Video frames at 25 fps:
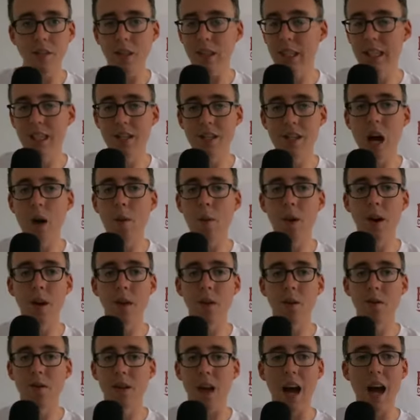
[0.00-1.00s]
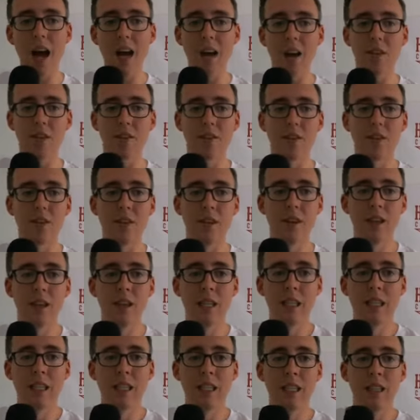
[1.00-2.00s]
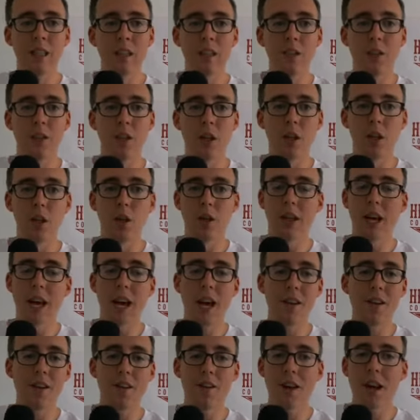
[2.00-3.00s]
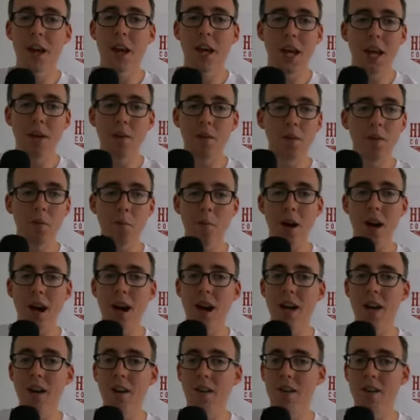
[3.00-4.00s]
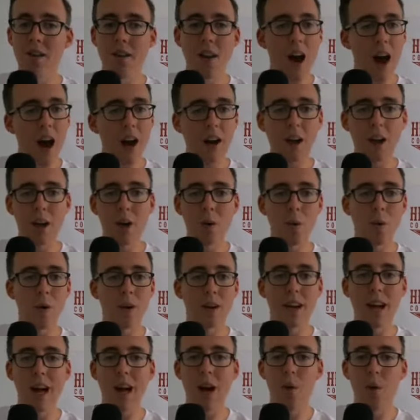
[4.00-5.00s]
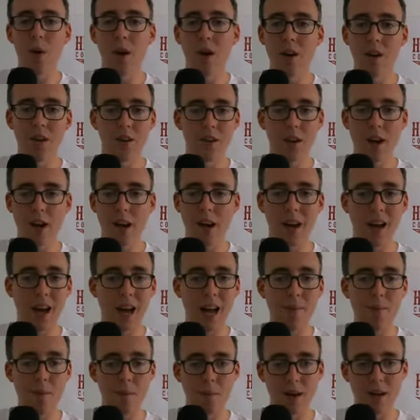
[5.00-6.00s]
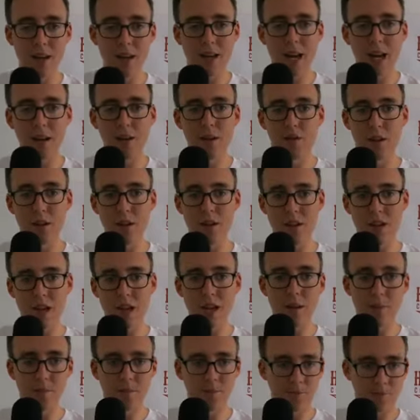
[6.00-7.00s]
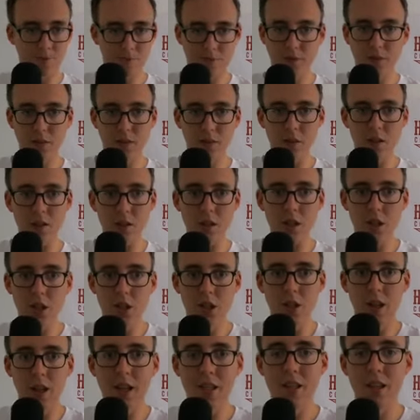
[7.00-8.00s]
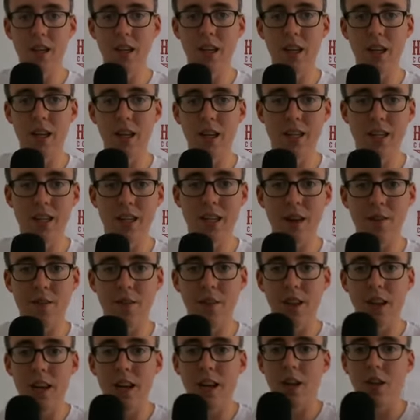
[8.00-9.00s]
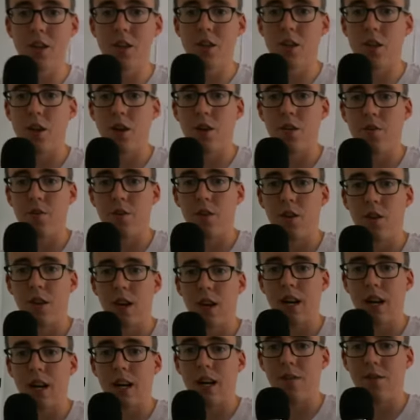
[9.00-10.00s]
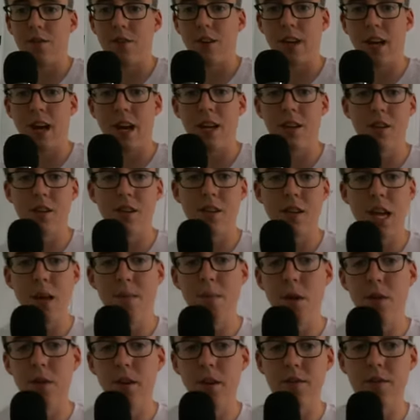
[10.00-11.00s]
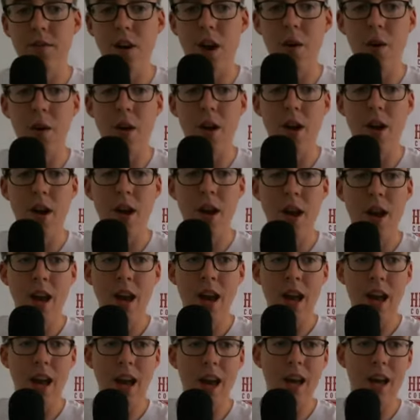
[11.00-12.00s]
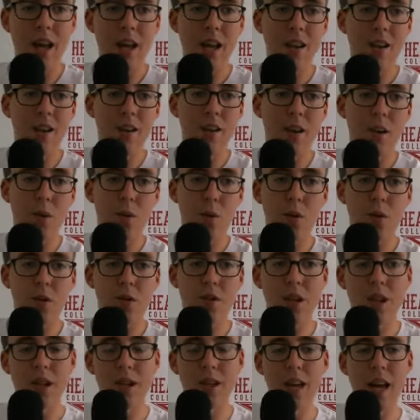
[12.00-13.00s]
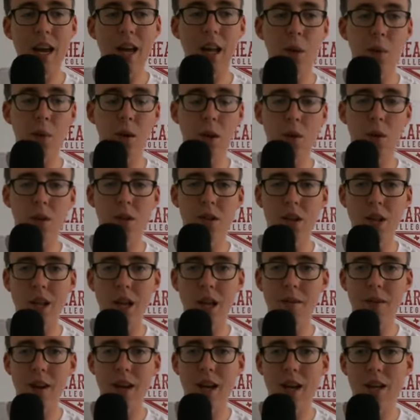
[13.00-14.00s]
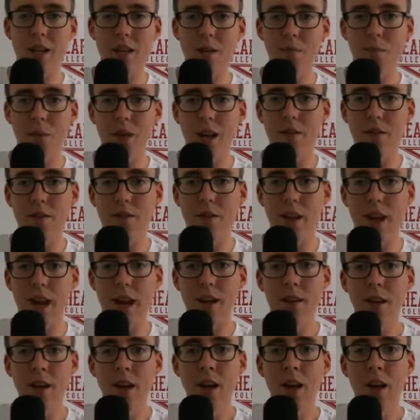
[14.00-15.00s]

He's not one of those guys. So Kansas State coming from behind is not going to work out well. It's not going to happen many times for this team. So that's definitely a concern for Kansas State moving forward. And we'll see exactly what Chris Kleiman has in play for that.